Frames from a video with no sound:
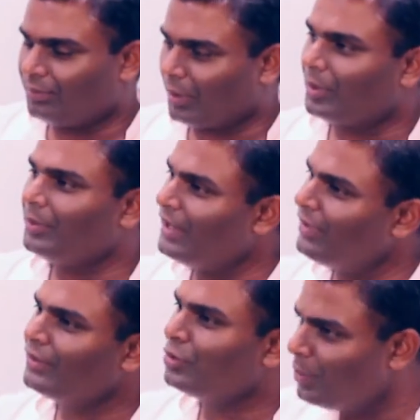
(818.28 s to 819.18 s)
Probably
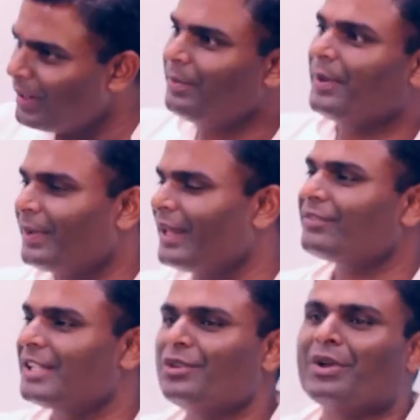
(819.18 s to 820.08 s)
even too many people
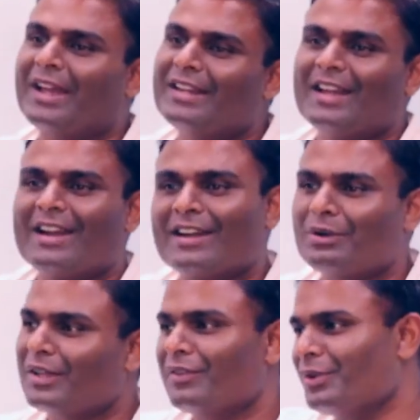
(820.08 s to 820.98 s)
have seen your idea and
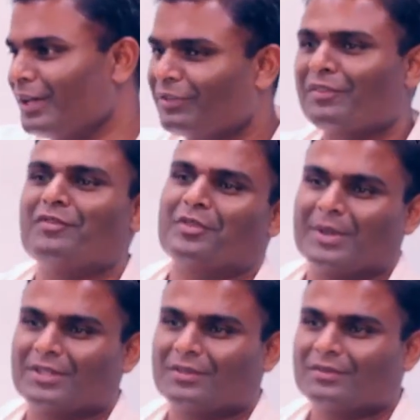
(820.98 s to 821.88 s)
now given you enough of
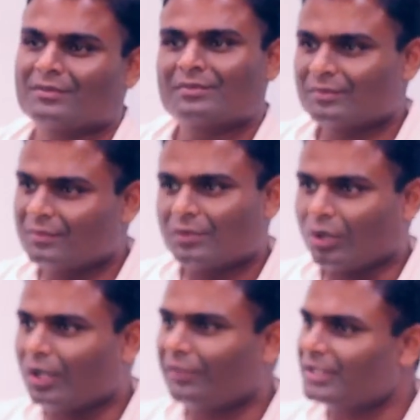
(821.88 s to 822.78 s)
information.
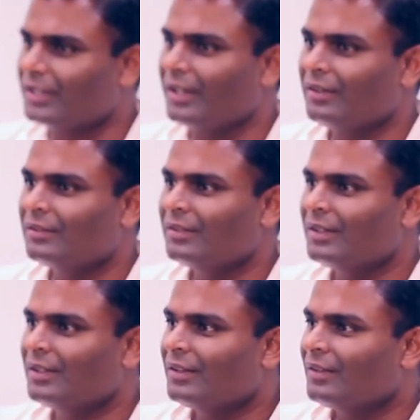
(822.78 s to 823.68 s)
All of us agree?
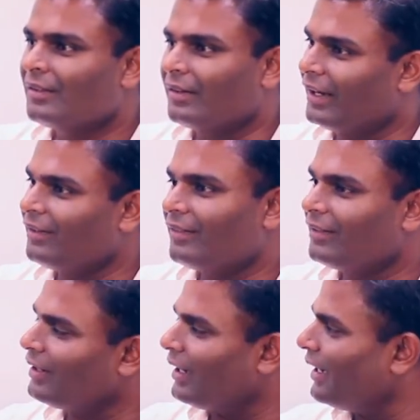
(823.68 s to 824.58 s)
Right?
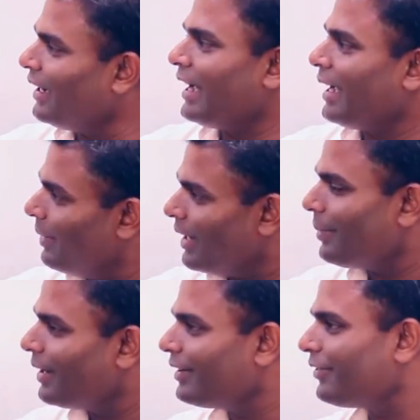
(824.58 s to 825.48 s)
Come in, I am not
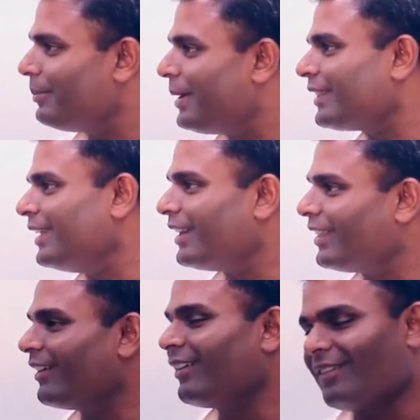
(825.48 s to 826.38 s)
even in the feedback here.
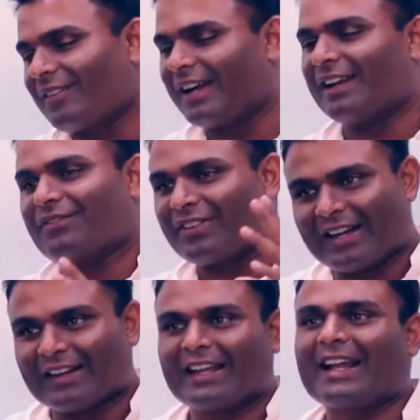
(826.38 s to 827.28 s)
Right,
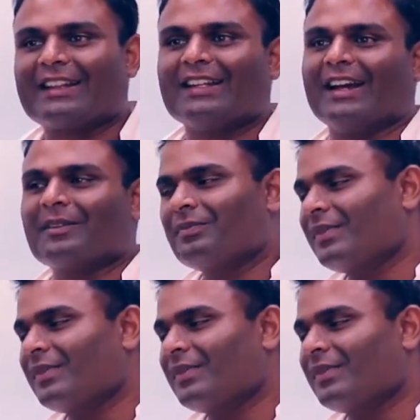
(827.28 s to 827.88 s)
fine. Okay, I think that.